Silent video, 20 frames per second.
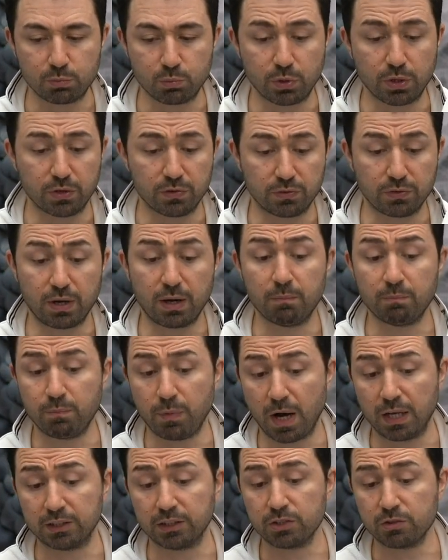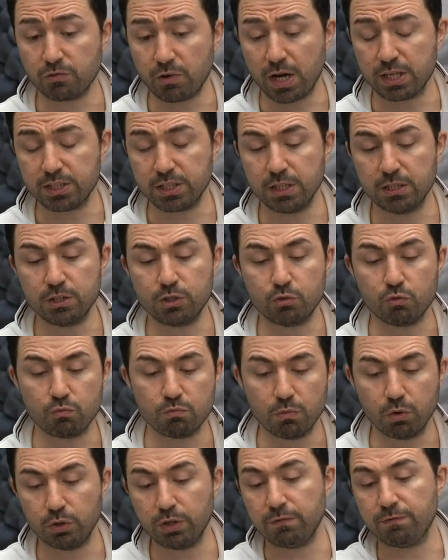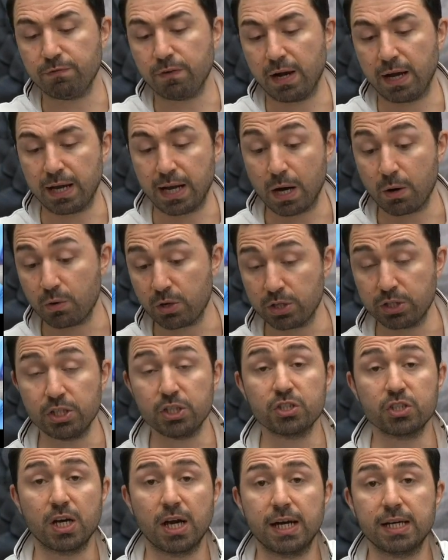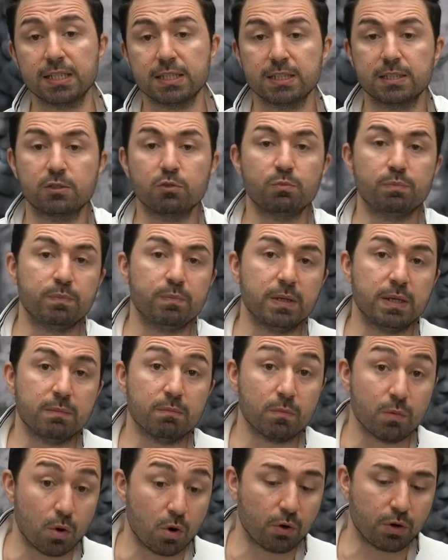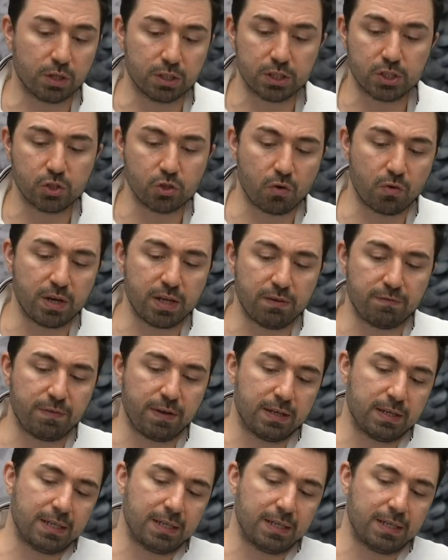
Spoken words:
with composite resin to modify our designs to be more conservative and